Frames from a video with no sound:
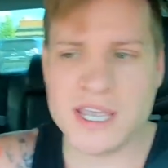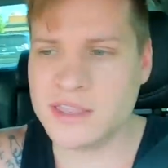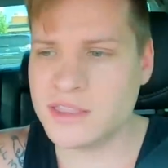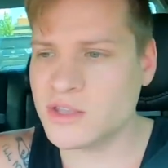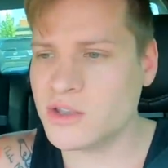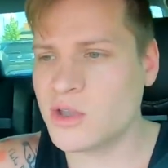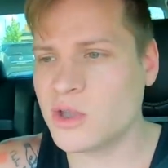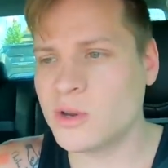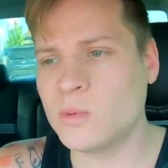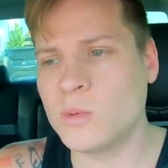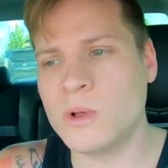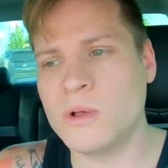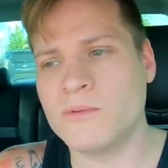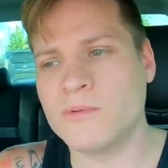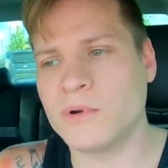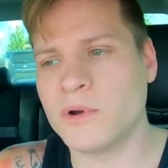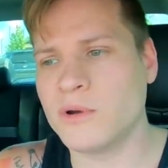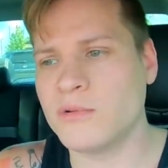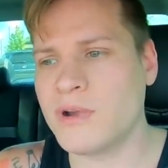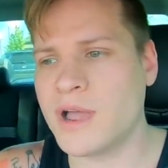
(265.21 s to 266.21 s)
in the Goodwill
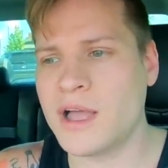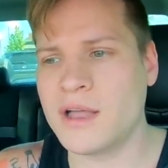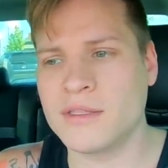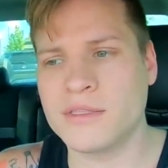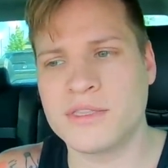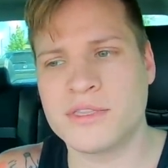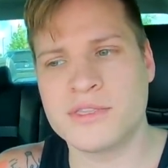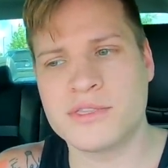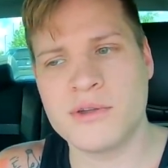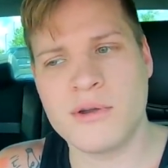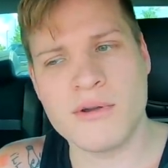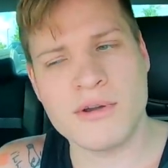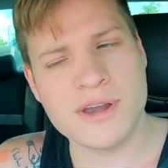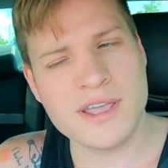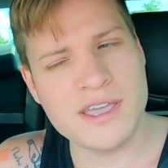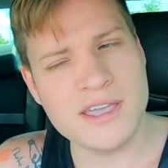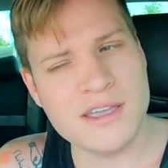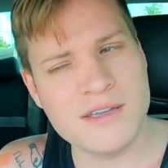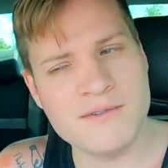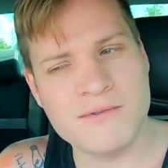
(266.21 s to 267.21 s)
for around
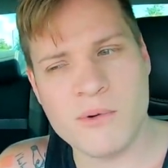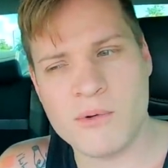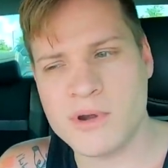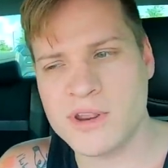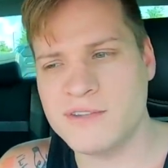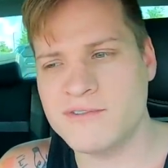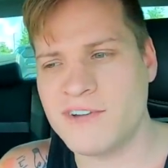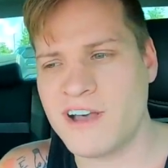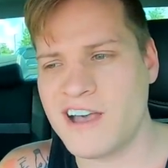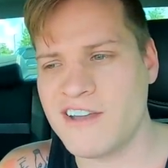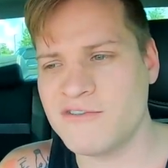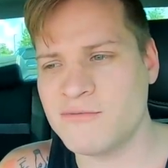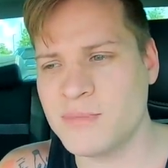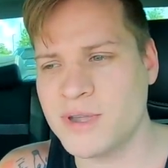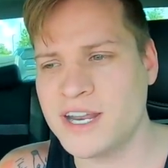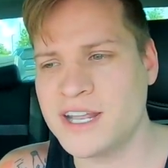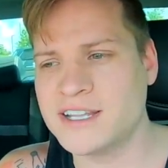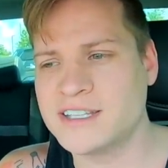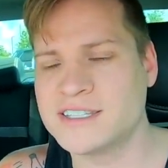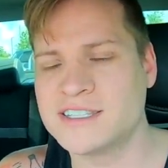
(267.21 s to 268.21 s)
30, 45
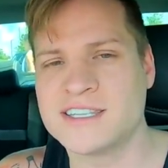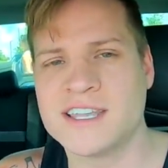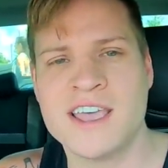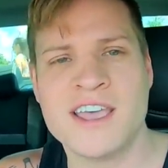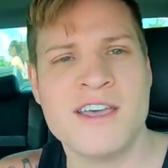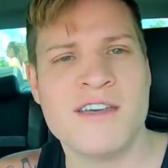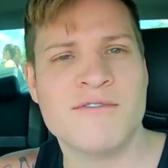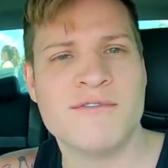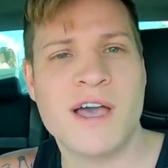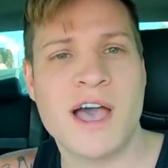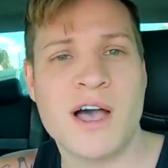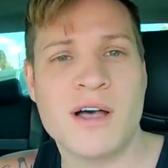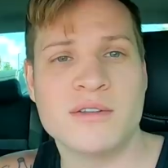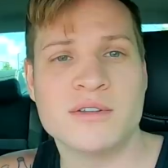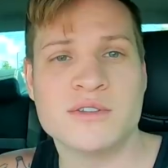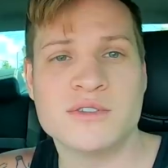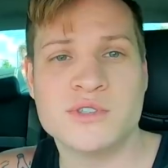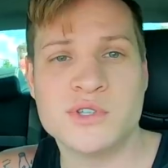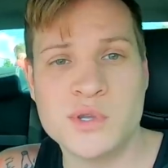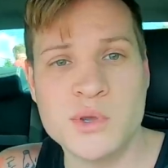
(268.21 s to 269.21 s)
minutes
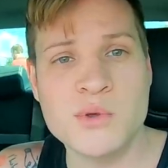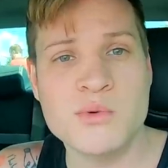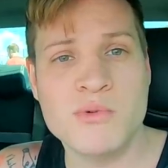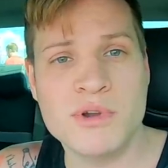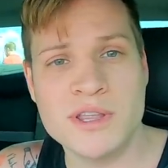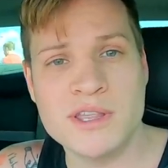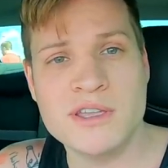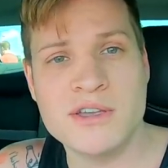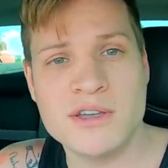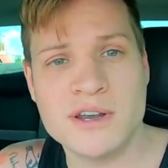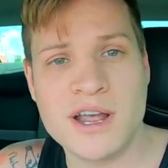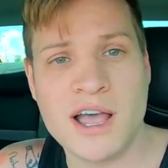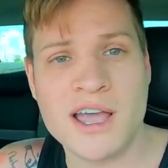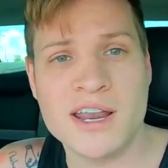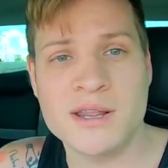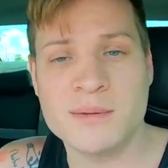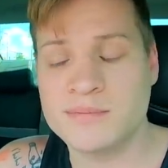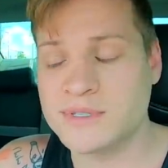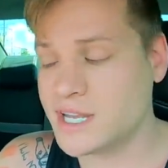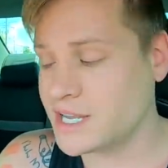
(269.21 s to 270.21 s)
found two really good
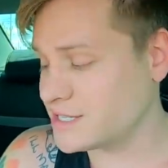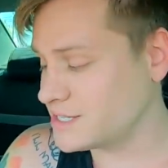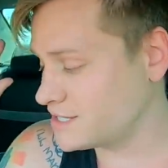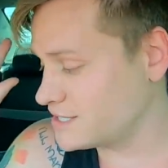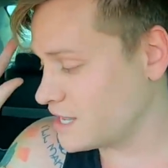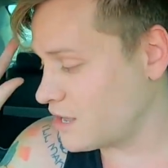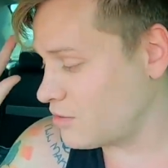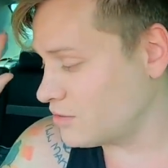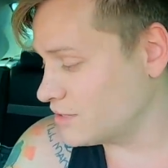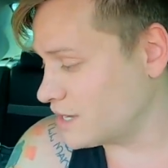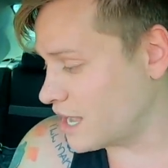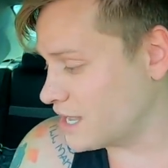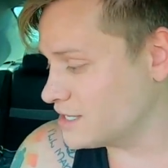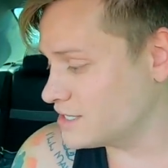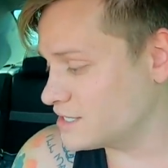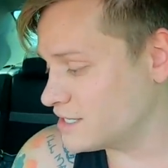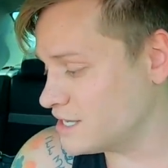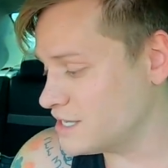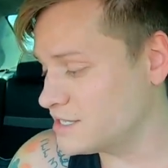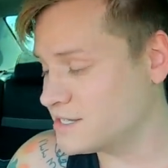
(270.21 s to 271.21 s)
items that sell
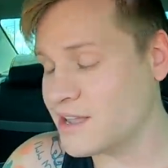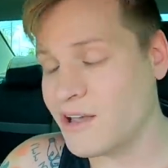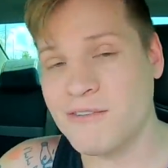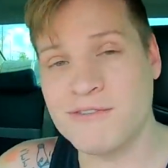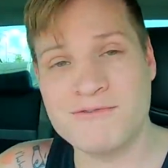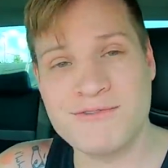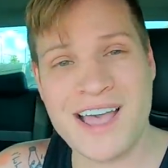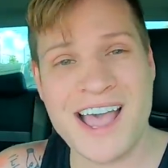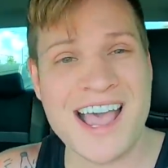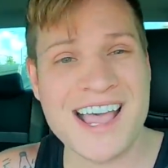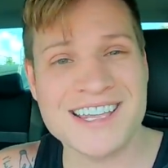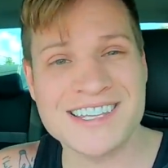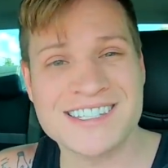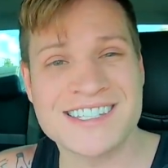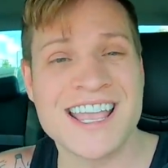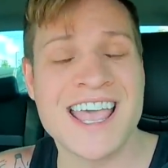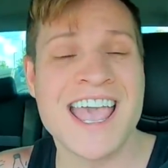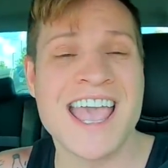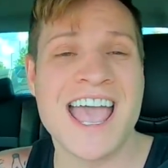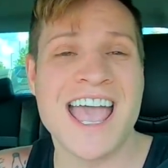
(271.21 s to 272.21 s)
nicely, sell
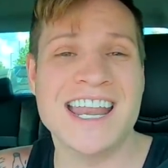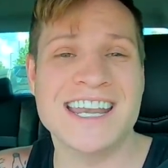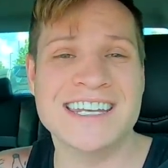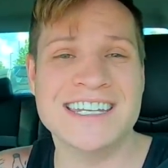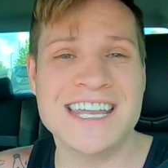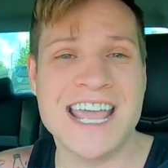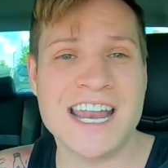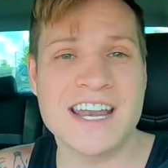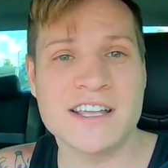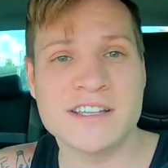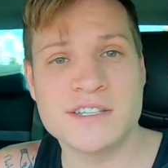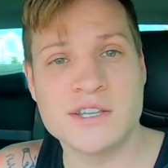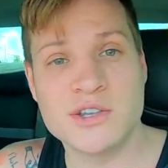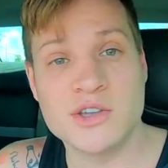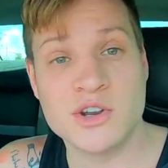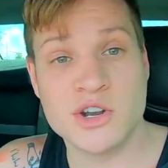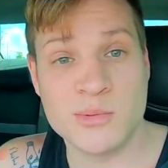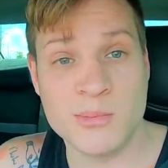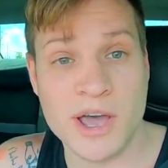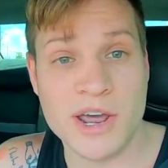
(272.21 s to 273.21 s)
fast, and net us a
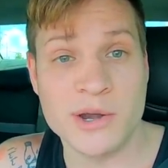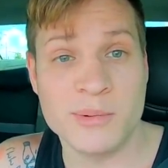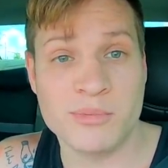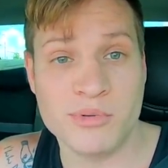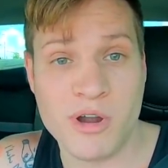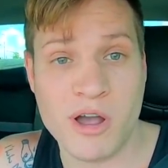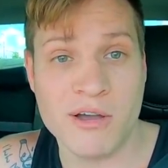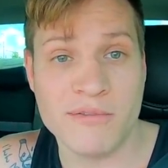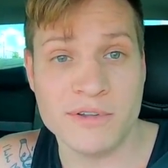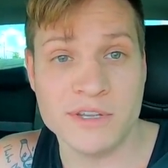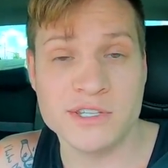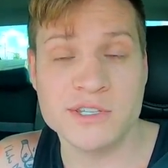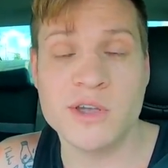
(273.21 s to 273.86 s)
good amount of profit.